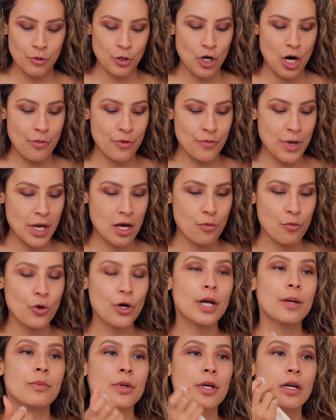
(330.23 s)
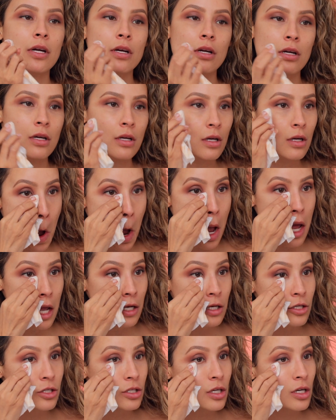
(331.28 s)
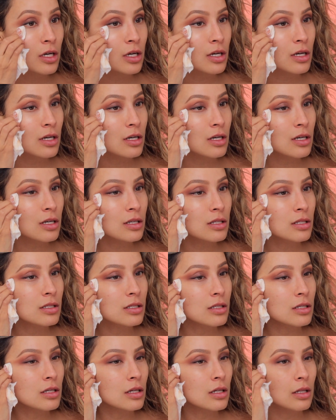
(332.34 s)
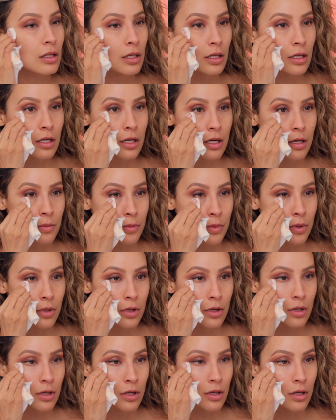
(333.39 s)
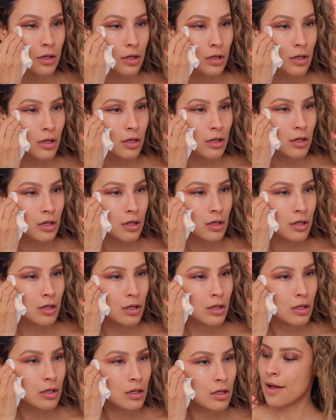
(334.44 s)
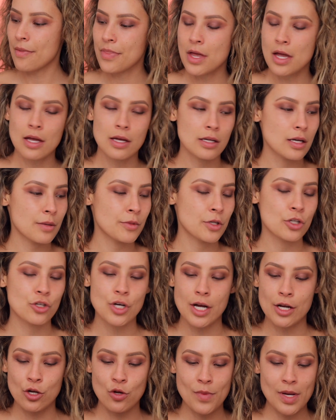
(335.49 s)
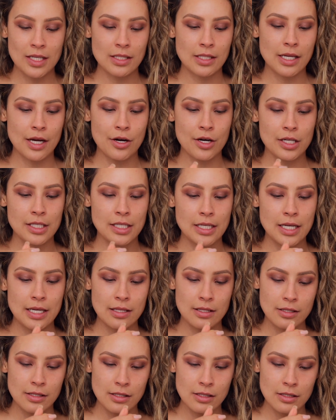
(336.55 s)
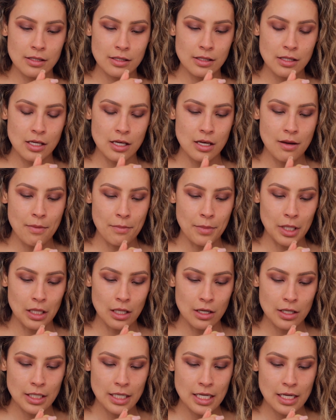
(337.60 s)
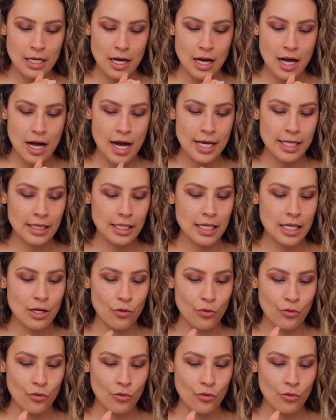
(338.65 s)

gonna grab a makeup wipe here and just clean up the edges here. And then I'm gonna try a new mascara today. This is the Milani Highly